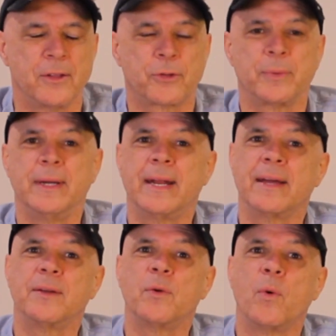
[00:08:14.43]
Three
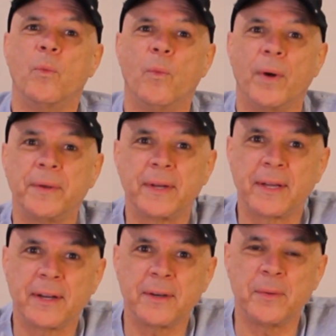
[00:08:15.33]
down, one to
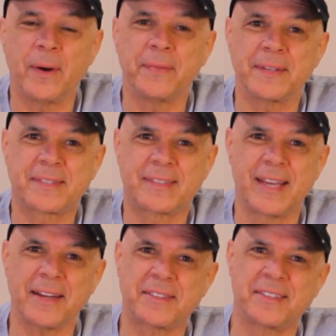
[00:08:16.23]
go on this
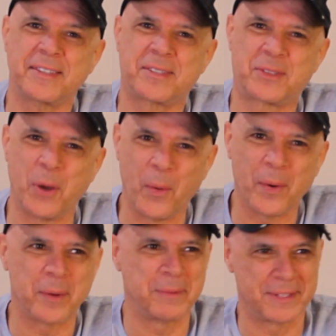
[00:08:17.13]
Texas
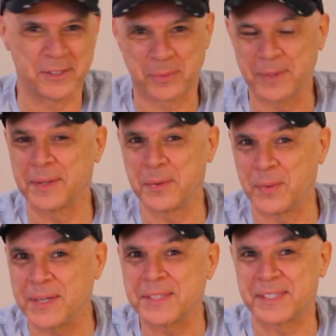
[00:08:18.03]
tour. But this really
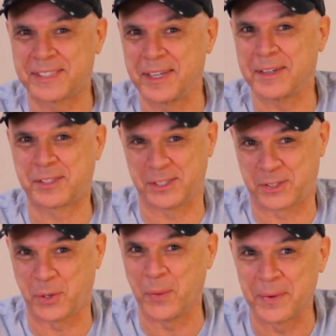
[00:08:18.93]
was a
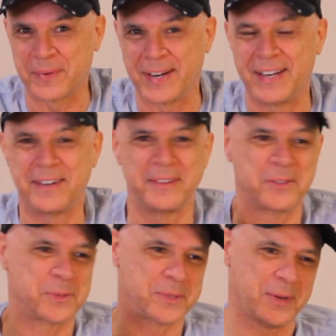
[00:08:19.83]
Texas tour right here.
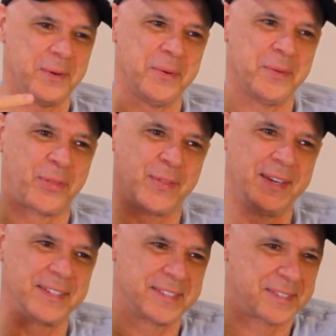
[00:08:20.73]
This is a whole
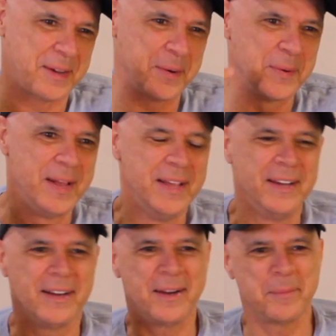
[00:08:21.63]
thing. So
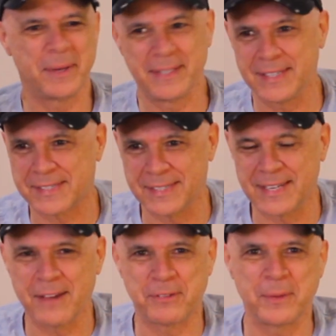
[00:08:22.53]
uh, my niece and
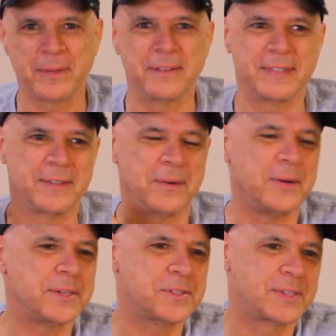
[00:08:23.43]
nephew live in
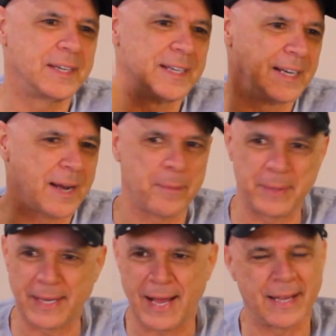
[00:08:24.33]
Austin, and I'll
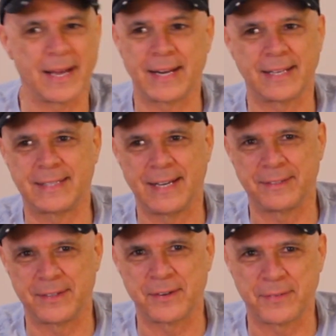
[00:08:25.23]
be I got to get down
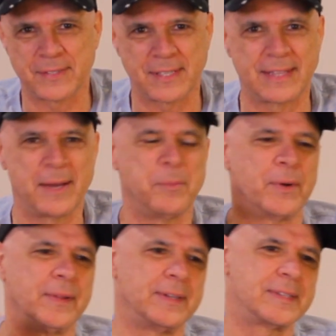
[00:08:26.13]
there to visit them
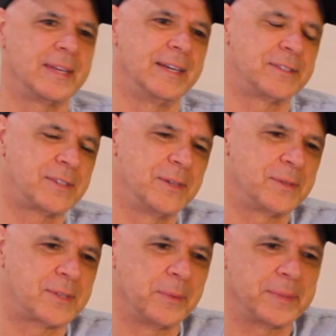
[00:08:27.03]
one of these days too.
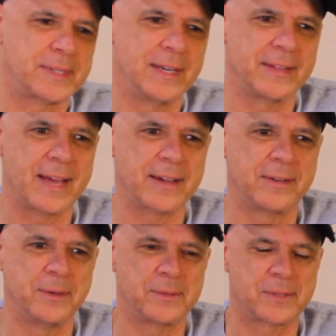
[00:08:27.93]
So we'll see how that
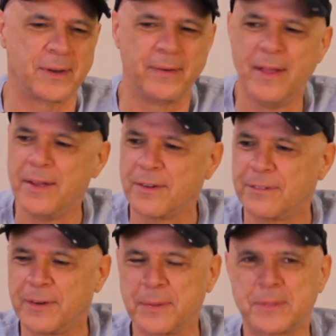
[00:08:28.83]
goes. So,
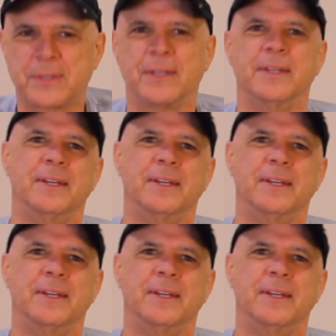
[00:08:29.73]
folks,